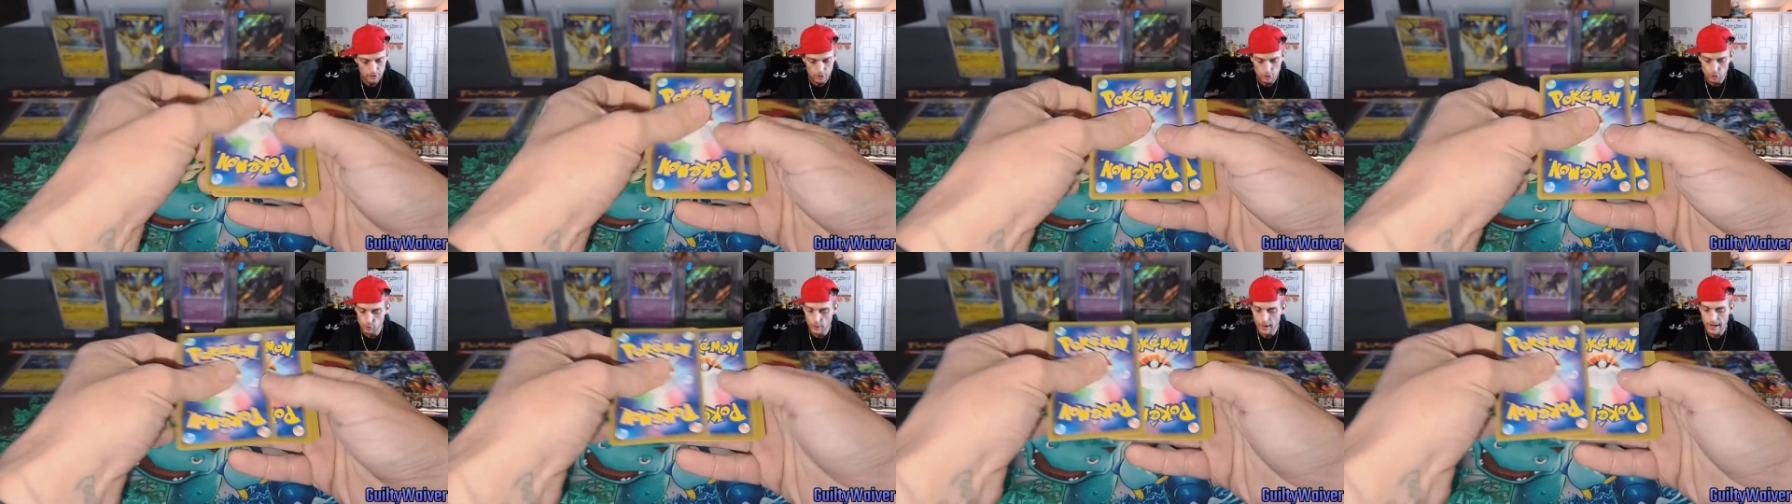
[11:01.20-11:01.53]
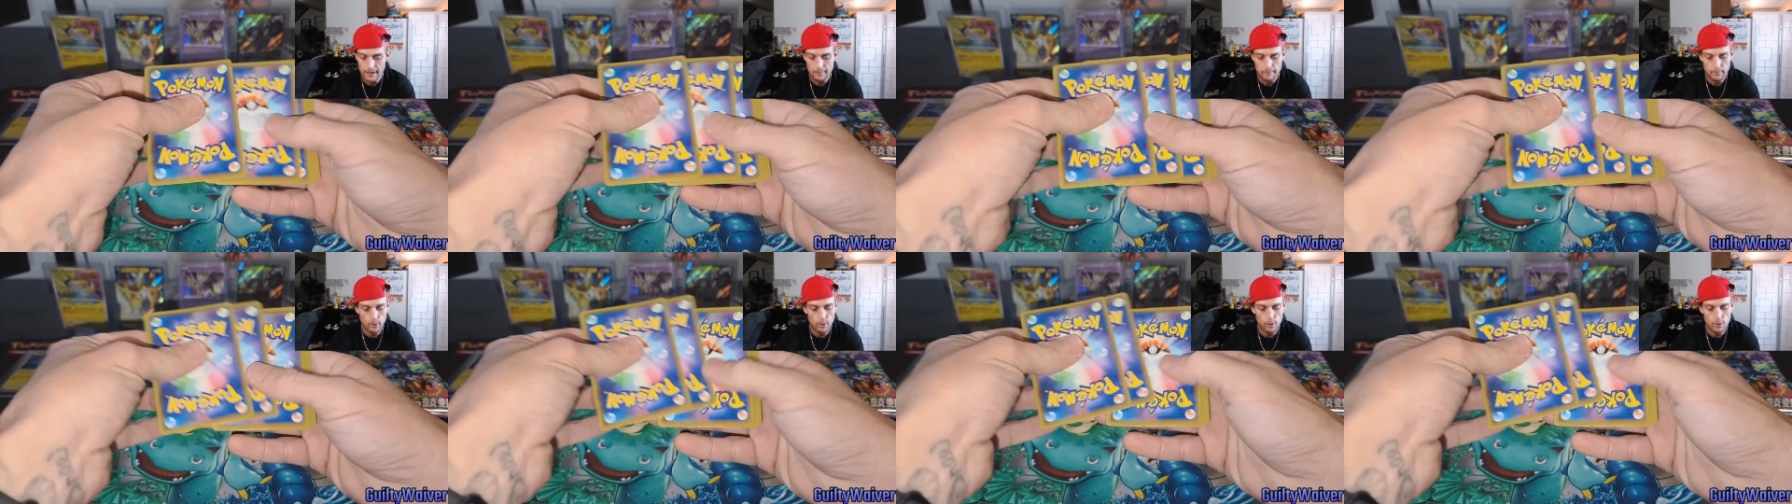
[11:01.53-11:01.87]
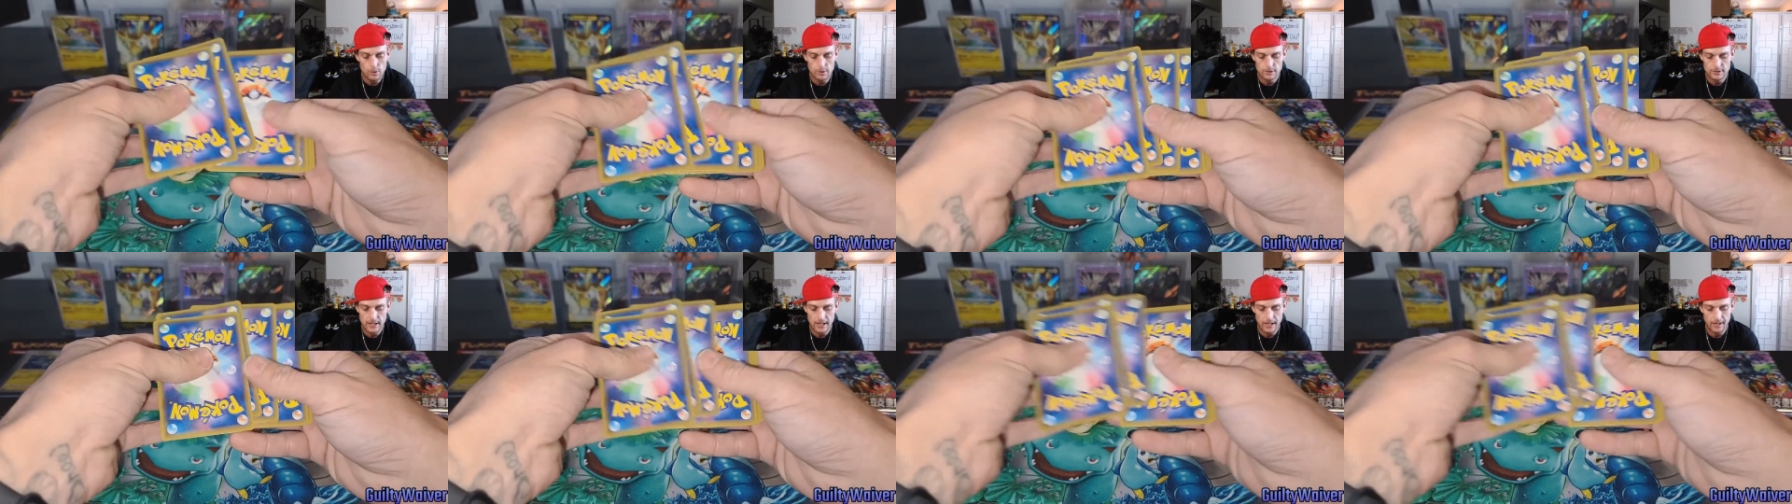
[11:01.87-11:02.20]
great
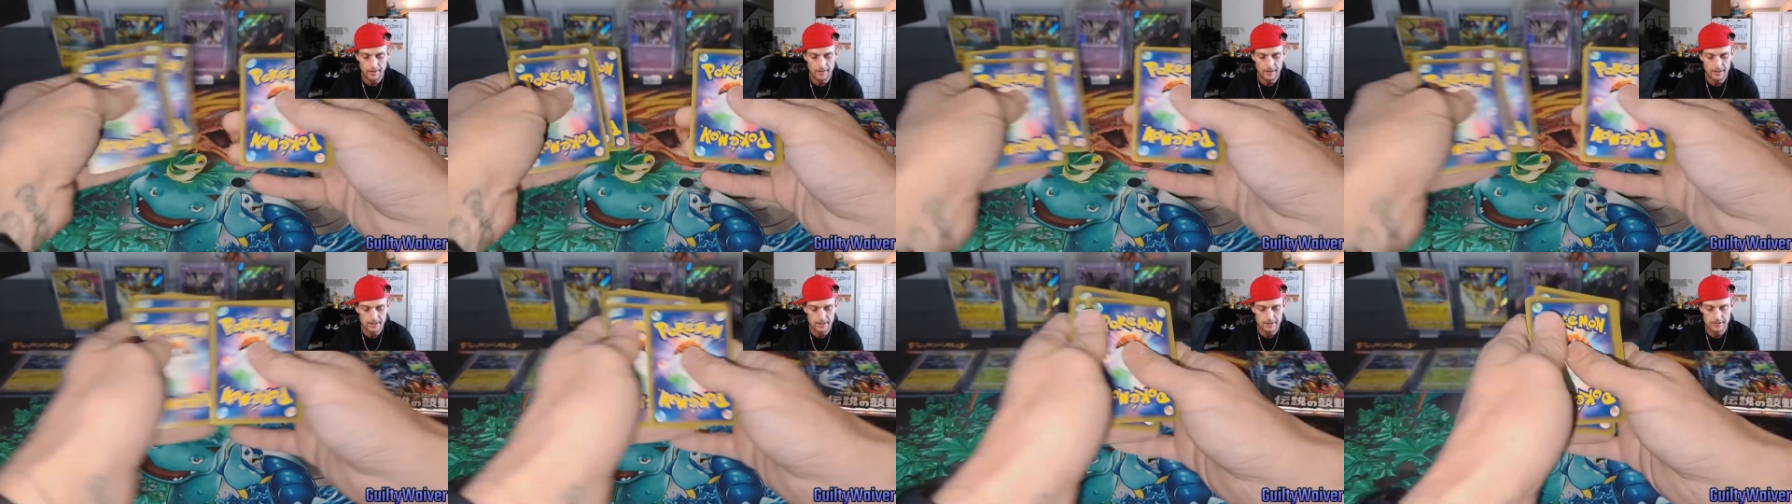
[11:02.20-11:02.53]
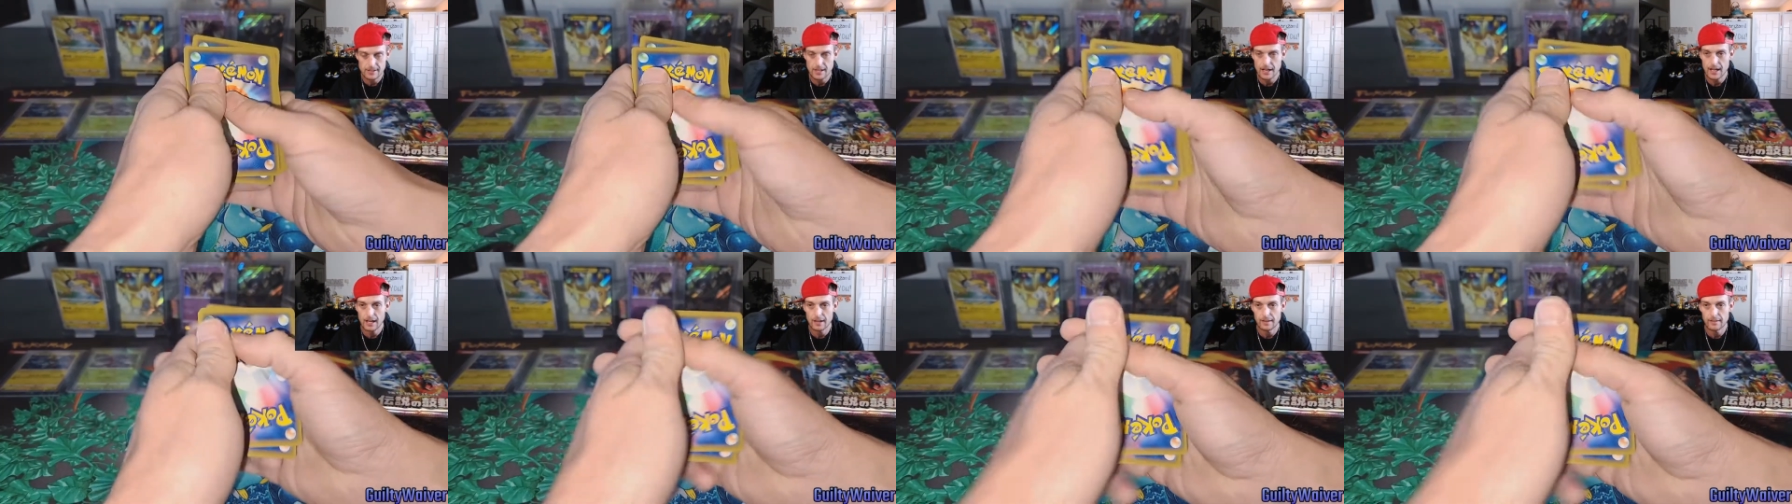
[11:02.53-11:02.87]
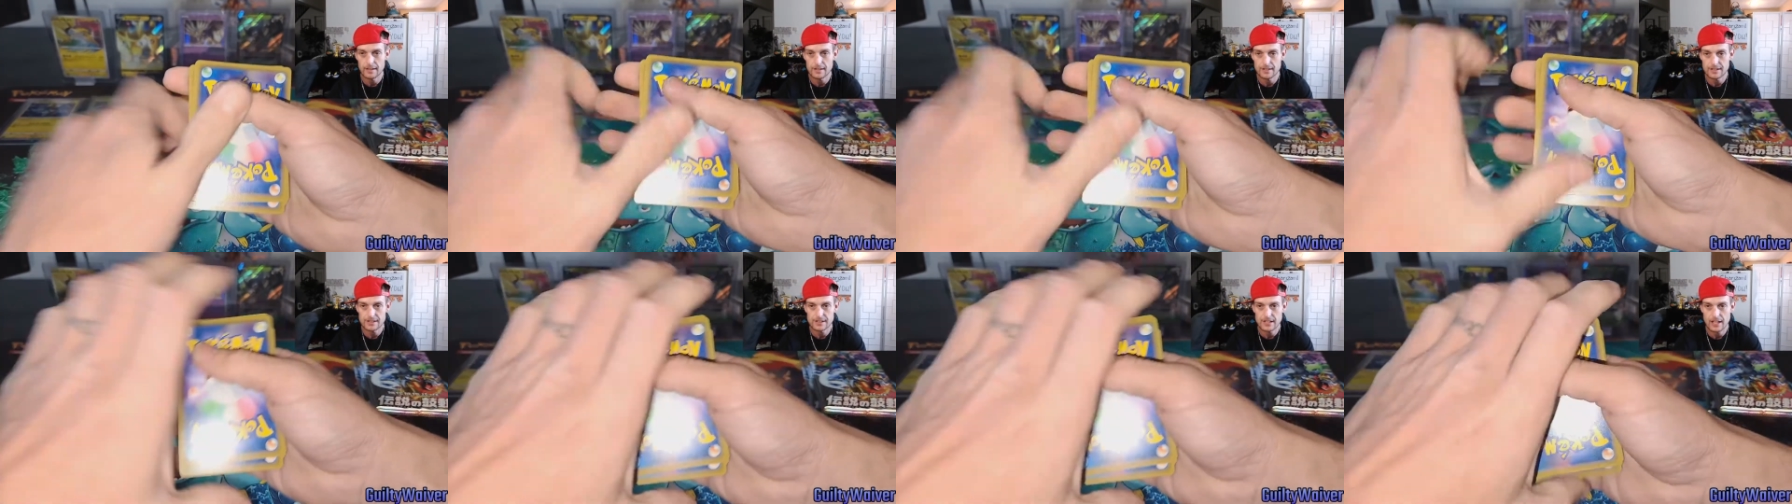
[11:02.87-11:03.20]
pulls out of this out of
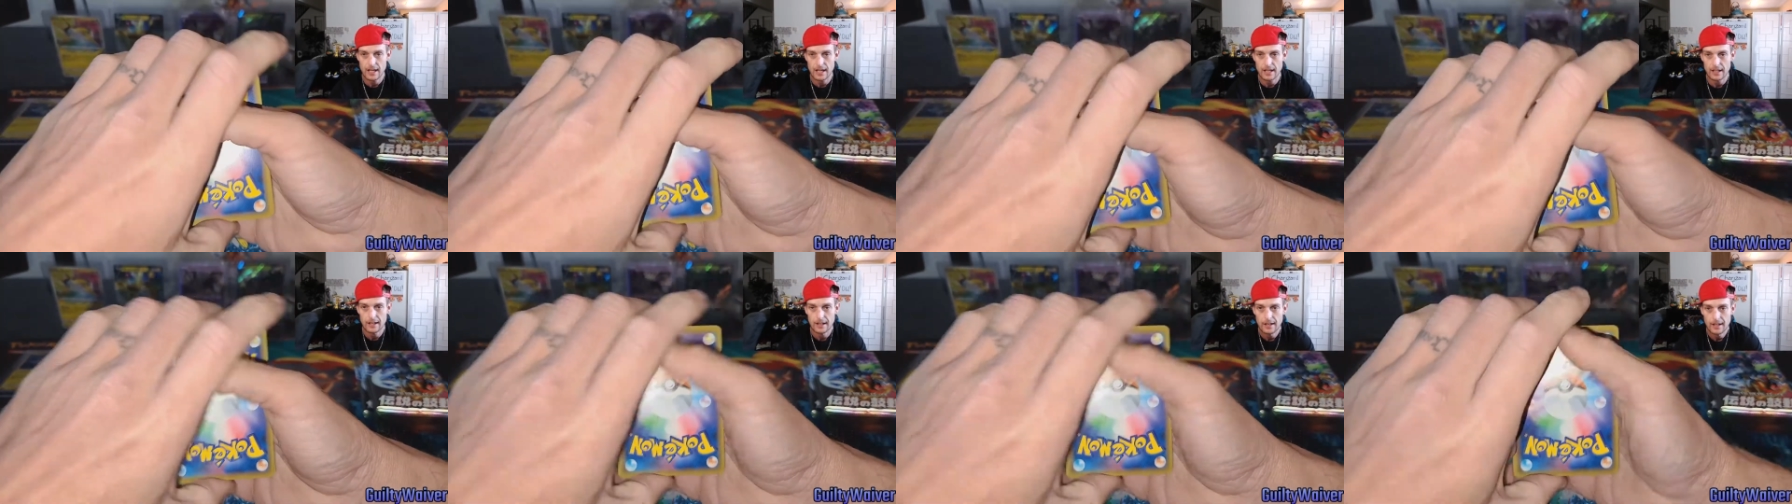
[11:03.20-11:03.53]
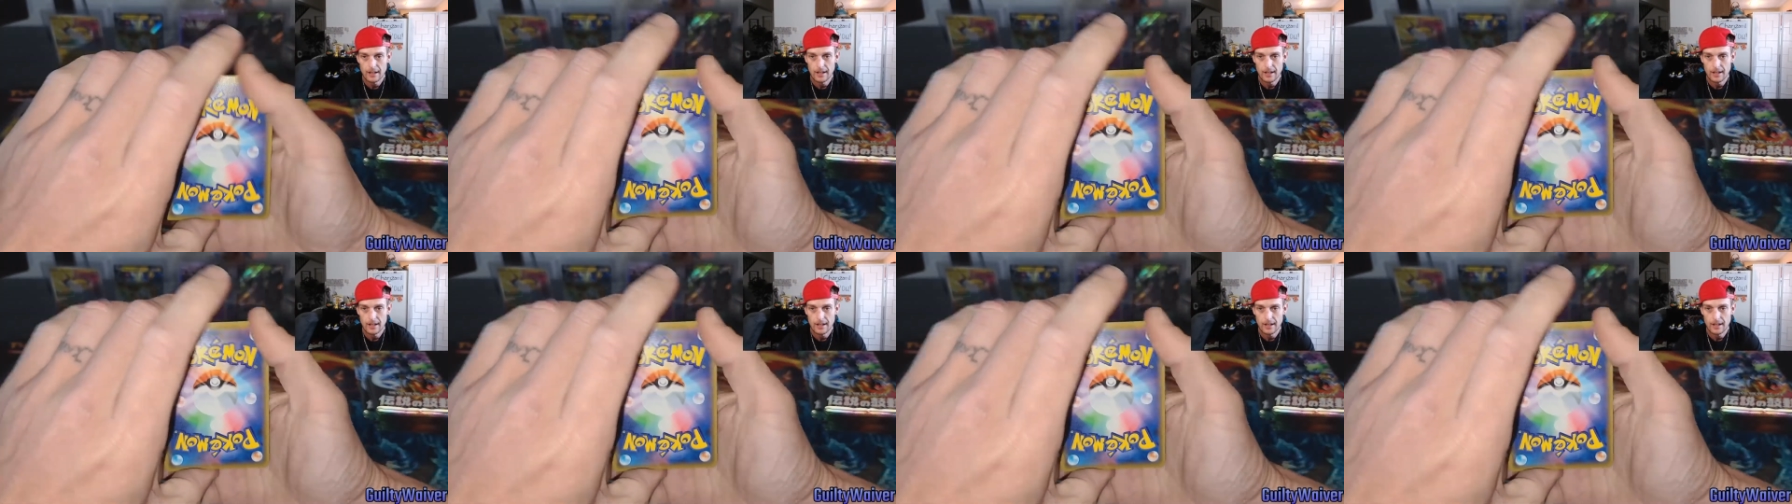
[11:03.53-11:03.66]
this set.